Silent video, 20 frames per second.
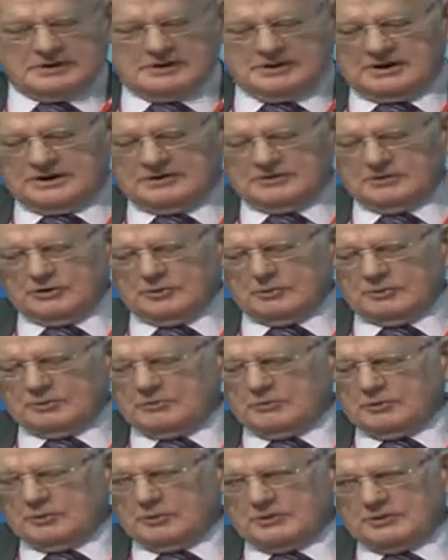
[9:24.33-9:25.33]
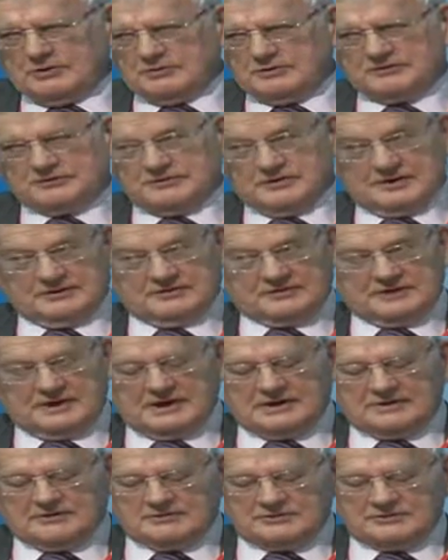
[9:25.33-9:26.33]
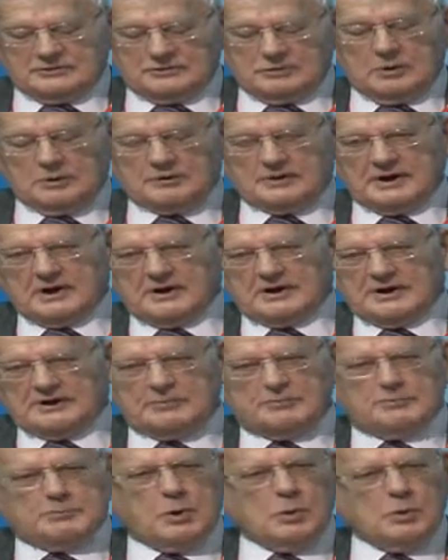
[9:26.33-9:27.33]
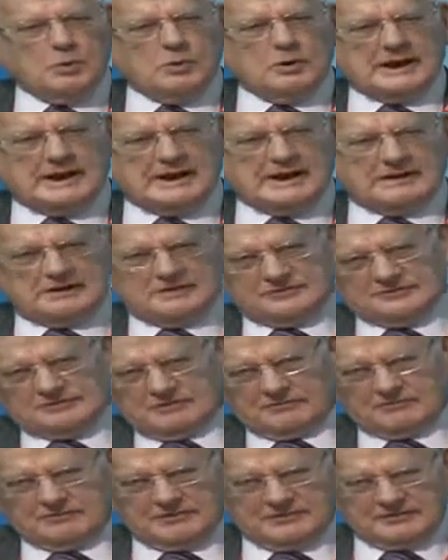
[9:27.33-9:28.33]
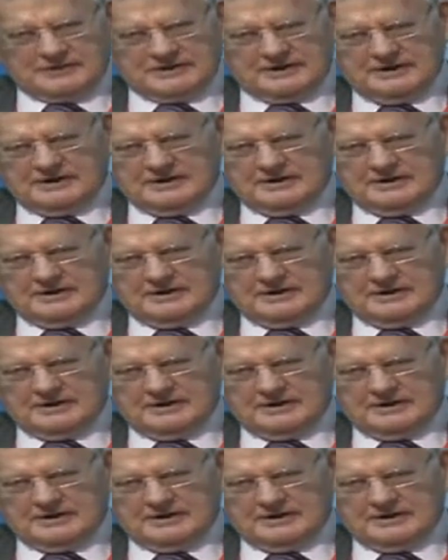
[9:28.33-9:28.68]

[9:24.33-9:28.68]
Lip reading: In Europe, we're more used these days to the idea of pooling sovereignty.